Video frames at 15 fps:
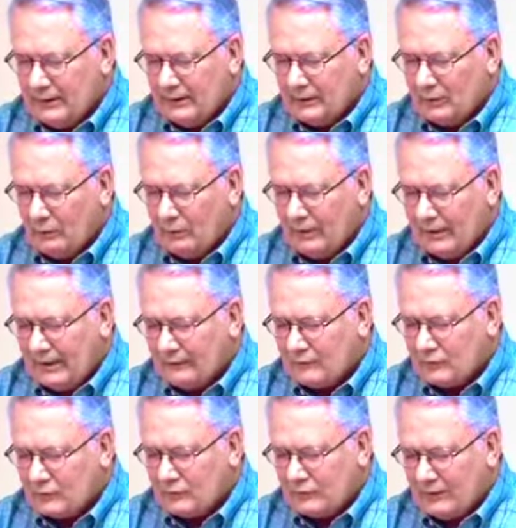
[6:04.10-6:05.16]
and going
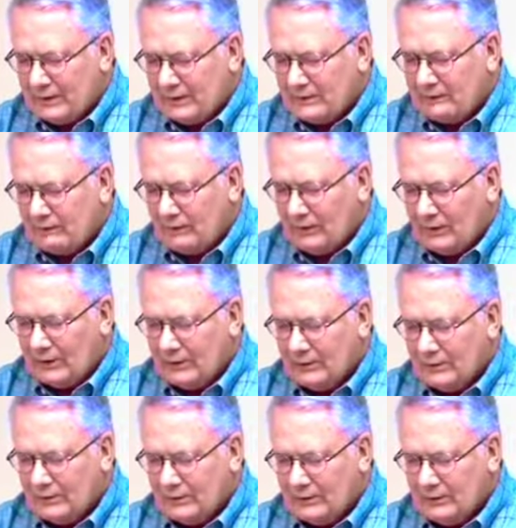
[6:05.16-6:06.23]
after strange
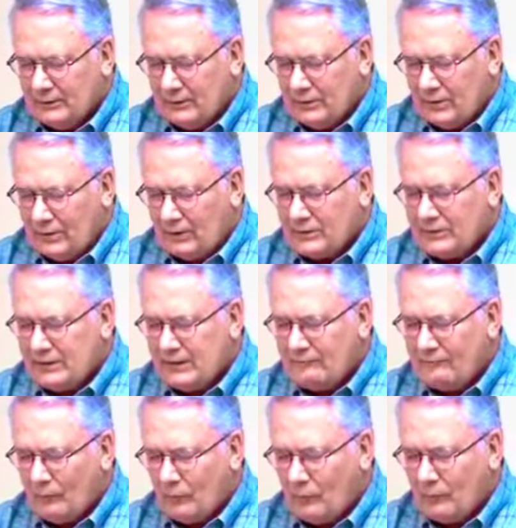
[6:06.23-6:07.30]
flesh, are
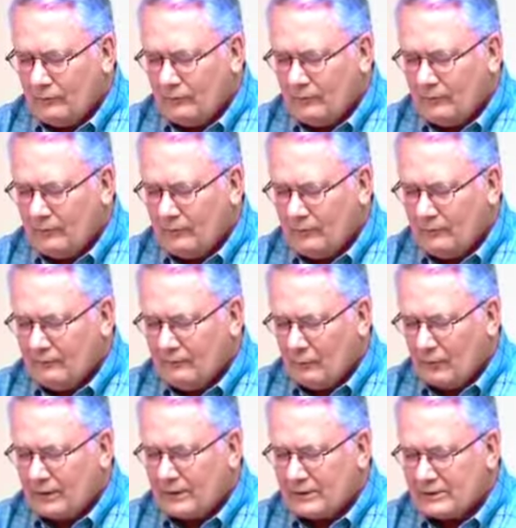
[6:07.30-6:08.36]
set forth
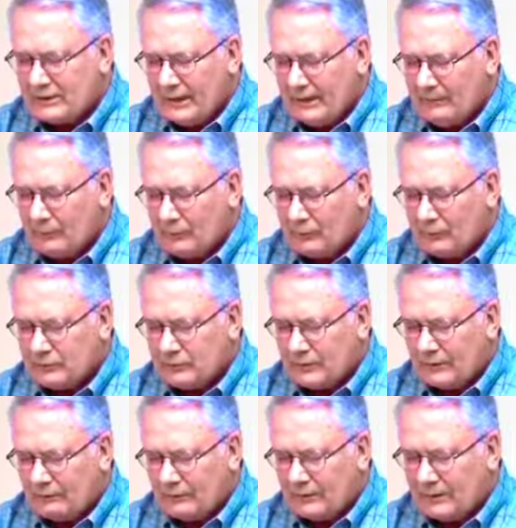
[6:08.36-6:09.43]
for an example,
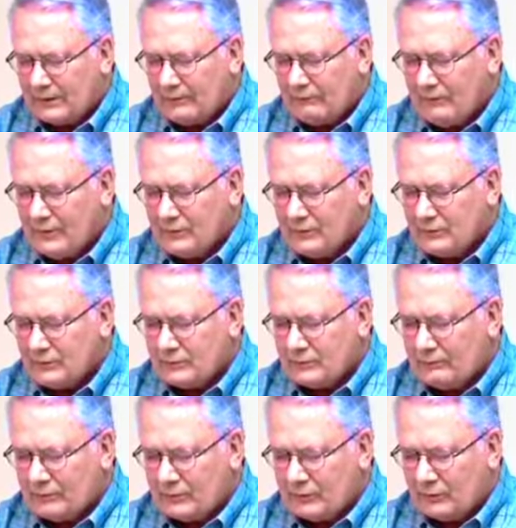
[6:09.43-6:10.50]
suffering the vengeance
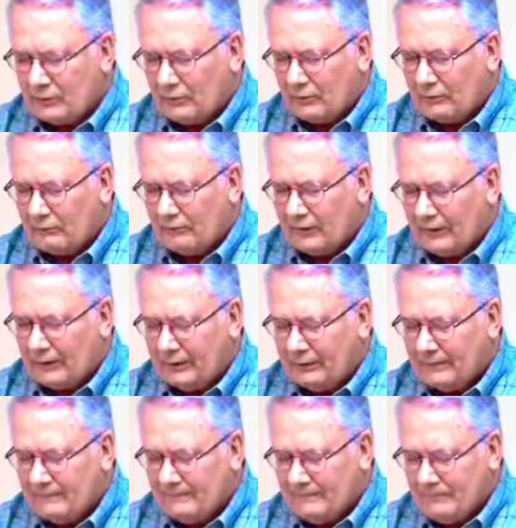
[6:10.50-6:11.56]
of eternal
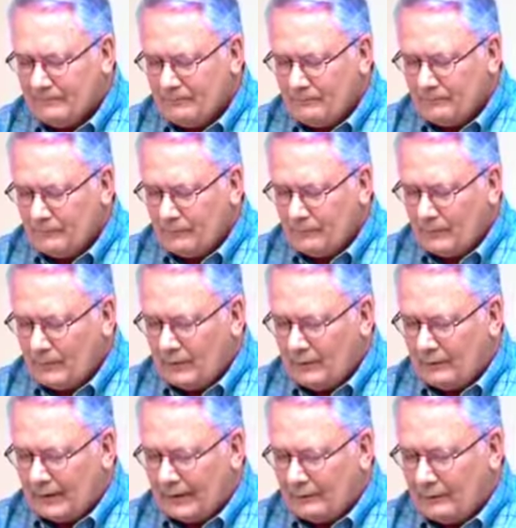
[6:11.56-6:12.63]
fire.
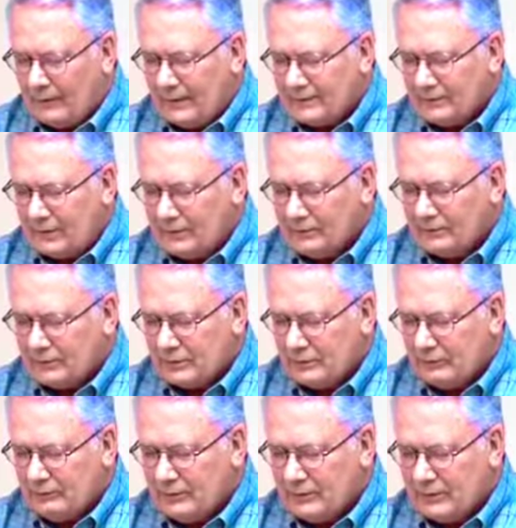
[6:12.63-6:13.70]
Likewise,
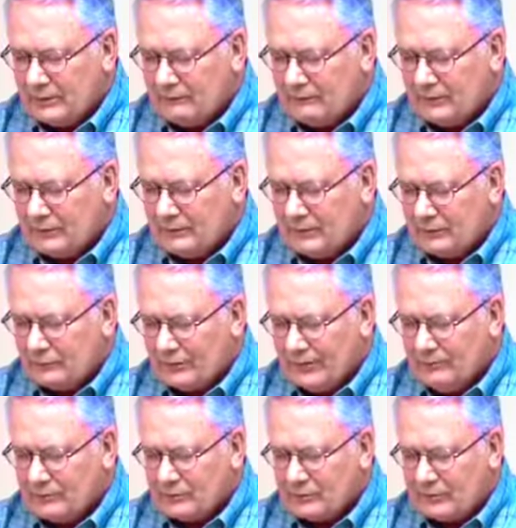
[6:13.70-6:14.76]
also, these filthy
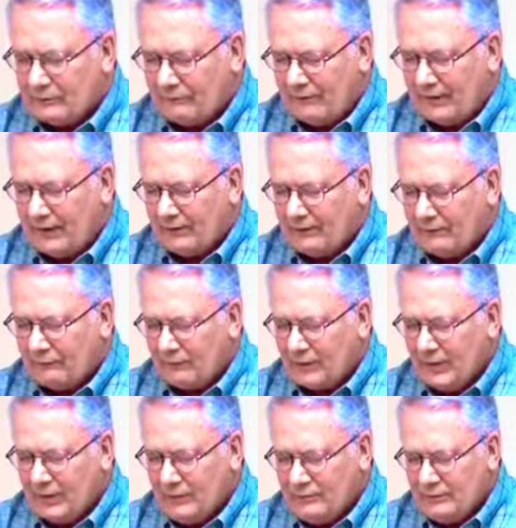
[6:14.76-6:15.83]
dreamers defile the
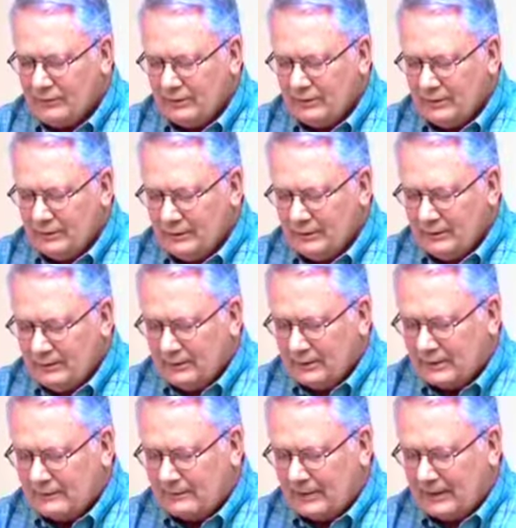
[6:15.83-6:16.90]
flesh,
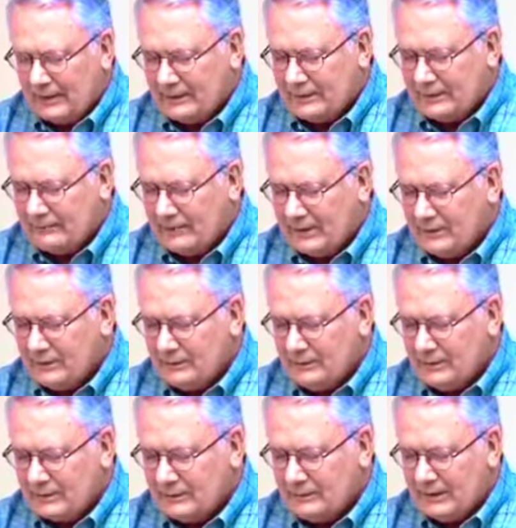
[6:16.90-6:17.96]
despise dominion,
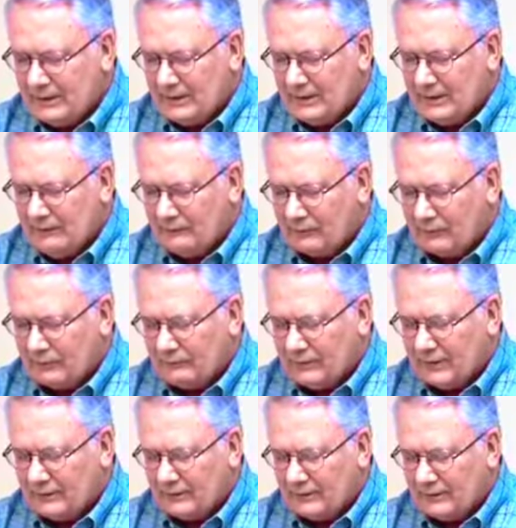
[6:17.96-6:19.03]
and speak evil of
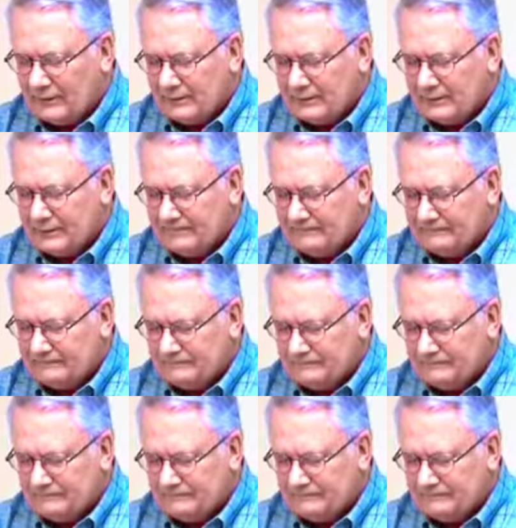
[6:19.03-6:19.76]
dignities.